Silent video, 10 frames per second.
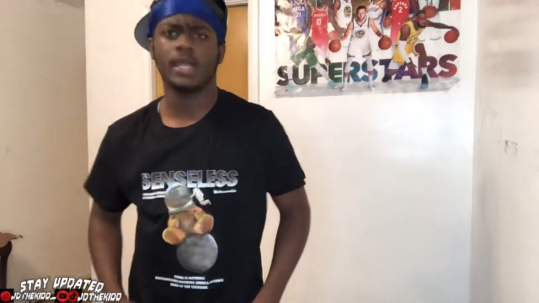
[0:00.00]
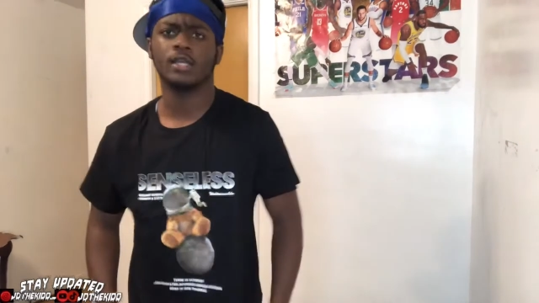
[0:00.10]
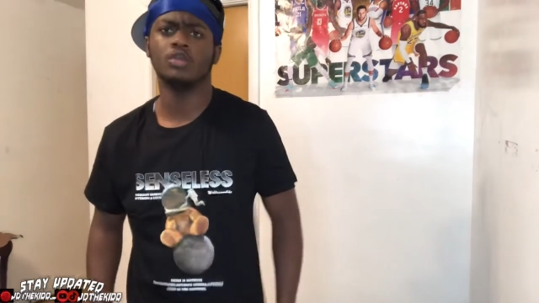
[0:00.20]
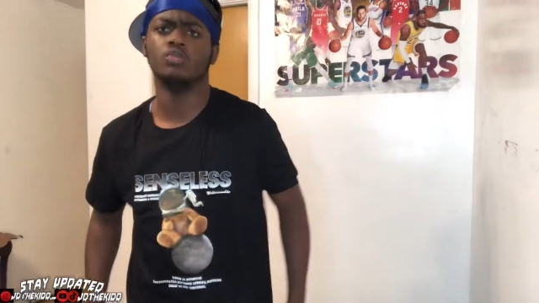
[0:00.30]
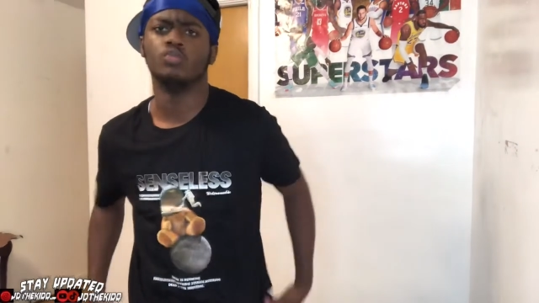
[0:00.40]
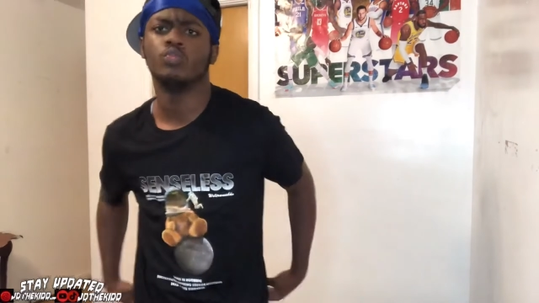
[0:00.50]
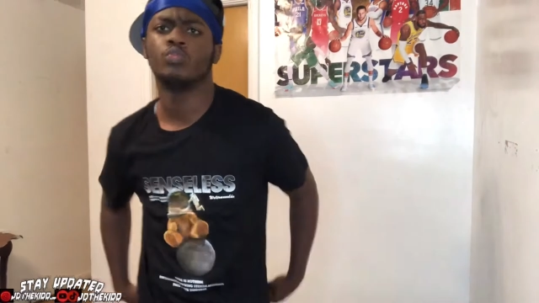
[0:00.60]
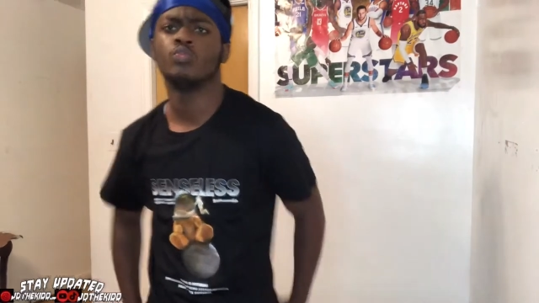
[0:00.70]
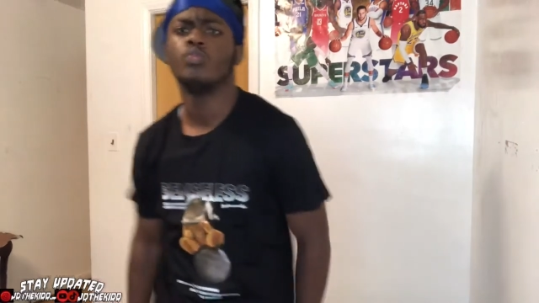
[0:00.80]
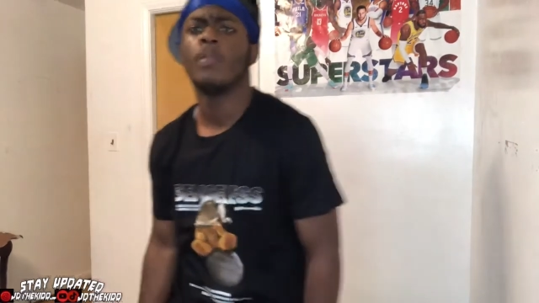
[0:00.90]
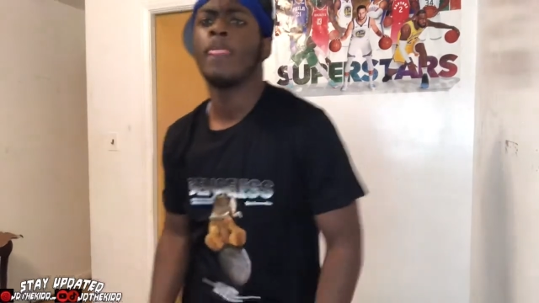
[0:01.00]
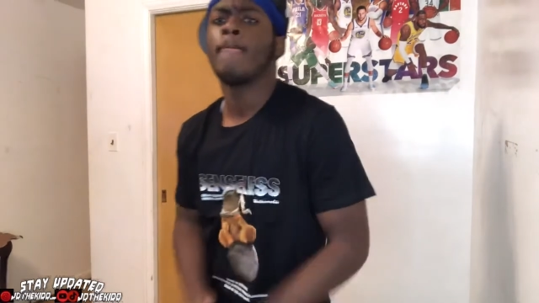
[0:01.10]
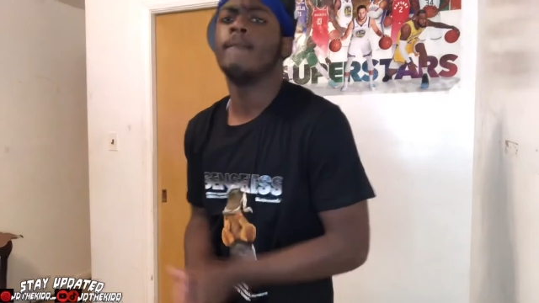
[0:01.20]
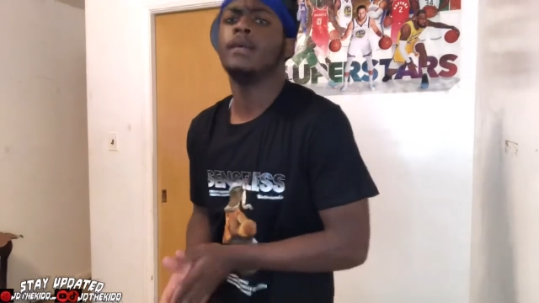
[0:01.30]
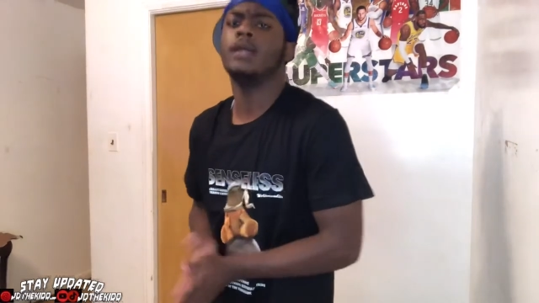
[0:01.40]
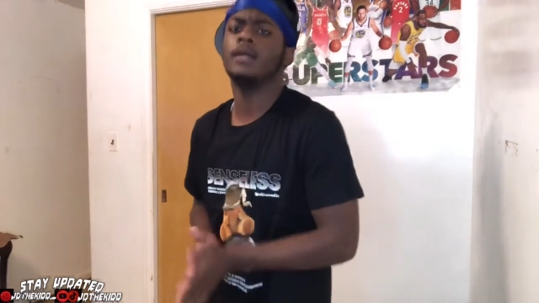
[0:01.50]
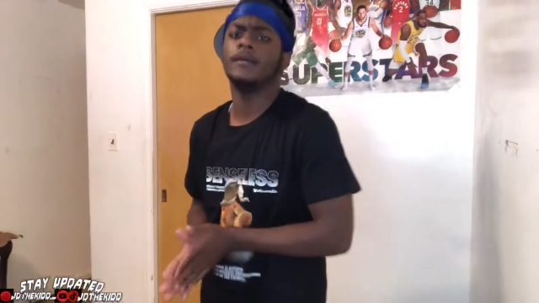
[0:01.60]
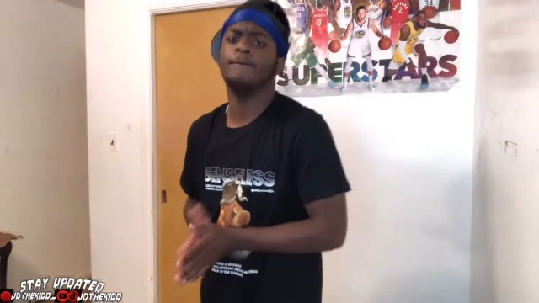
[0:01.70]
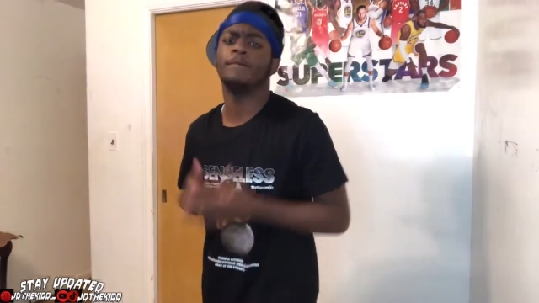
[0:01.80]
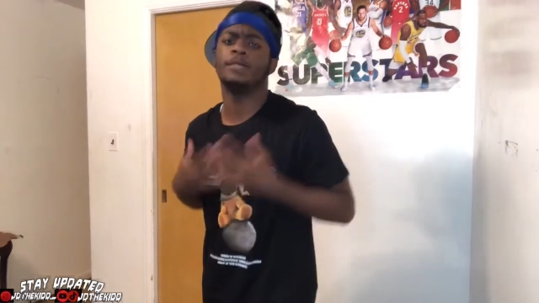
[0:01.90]
like glue. But
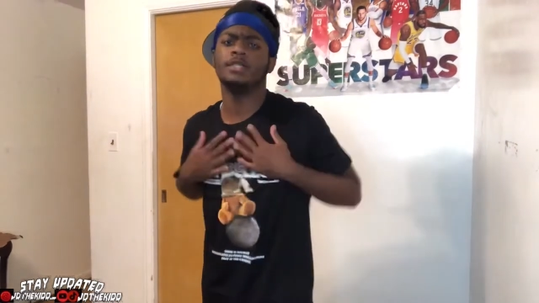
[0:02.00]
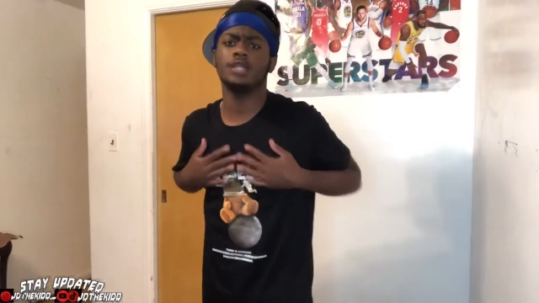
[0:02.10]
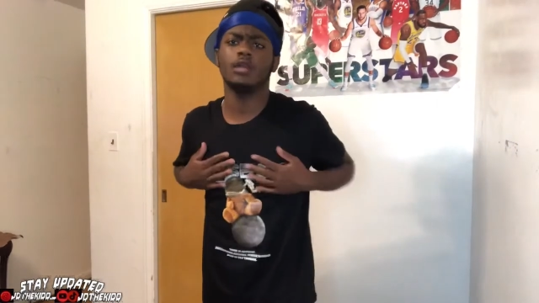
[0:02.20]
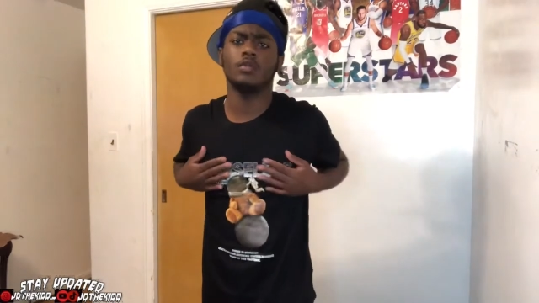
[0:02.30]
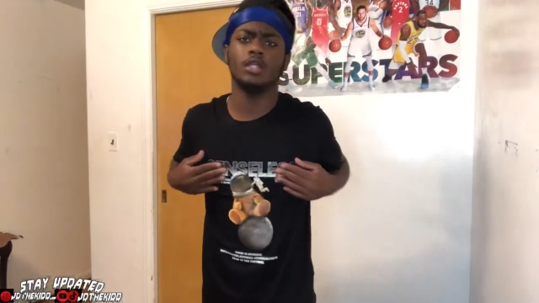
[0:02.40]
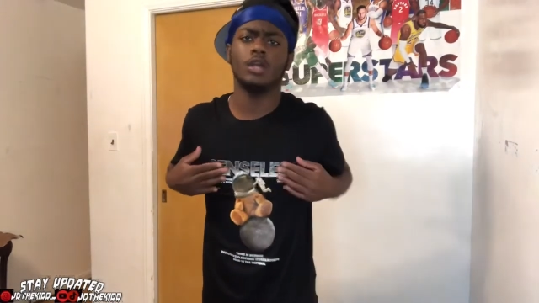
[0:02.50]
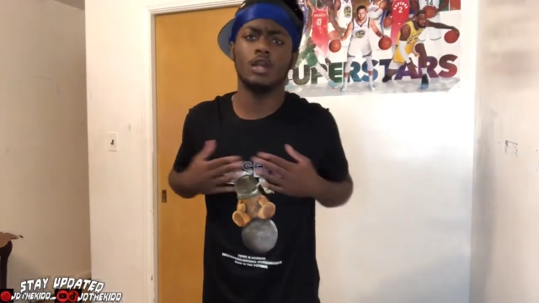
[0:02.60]
yeah, this shirt really